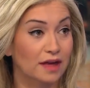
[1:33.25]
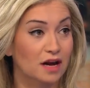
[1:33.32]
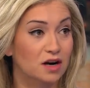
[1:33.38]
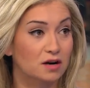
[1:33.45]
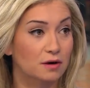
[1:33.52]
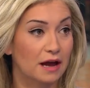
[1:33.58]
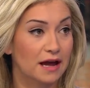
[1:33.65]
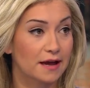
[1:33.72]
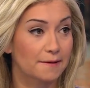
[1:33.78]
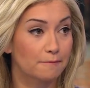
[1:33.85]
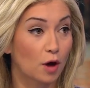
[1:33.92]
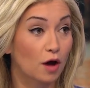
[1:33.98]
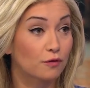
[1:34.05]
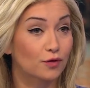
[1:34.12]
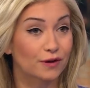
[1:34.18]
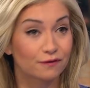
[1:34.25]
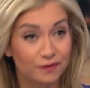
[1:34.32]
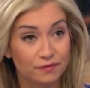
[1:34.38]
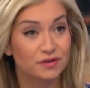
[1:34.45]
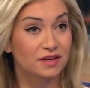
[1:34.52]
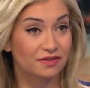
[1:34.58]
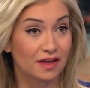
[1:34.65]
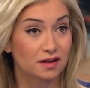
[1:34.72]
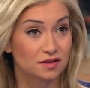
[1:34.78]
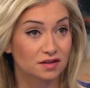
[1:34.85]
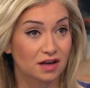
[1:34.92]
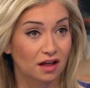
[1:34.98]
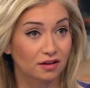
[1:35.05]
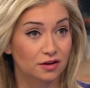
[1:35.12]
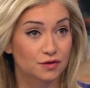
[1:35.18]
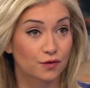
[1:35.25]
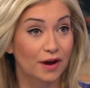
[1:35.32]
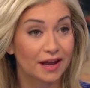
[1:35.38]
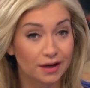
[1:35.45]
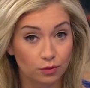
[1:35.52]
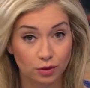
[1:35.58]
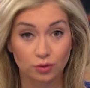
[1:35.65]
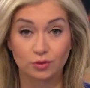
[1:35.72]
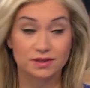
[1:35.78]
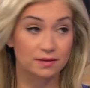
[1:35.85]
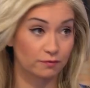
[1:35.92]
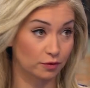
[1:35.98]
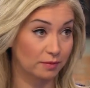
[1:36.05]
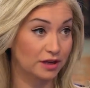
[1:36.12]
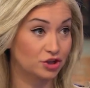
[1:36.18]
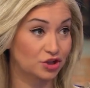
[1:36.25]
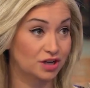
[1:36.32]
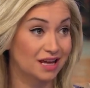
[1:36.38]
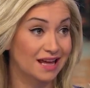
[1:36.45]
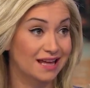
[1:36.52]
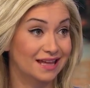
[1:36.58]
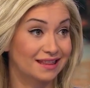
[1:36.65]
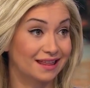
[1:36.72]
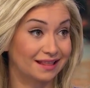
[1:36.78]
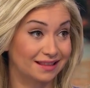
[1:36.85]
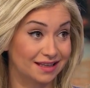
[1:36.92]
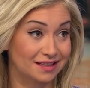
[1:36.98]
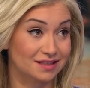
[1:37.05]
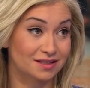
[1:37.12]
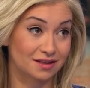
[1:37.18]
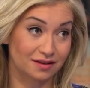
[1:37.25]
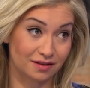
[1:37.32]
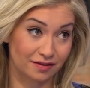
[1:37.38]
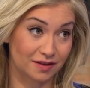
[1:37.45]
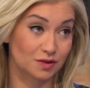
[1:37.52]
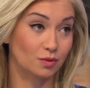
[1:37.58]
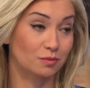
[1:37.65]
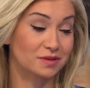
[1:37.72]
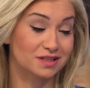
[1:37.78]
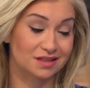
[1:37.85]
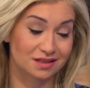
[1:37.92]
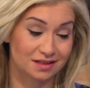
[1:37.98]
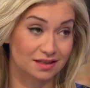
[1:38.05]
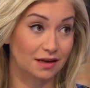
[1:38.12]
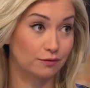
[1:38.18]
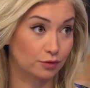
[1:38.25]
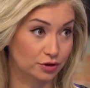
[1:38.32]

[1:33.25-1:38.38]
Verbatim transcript: They are um, offering $15,000 for anyone who has information that leads to this woman's safe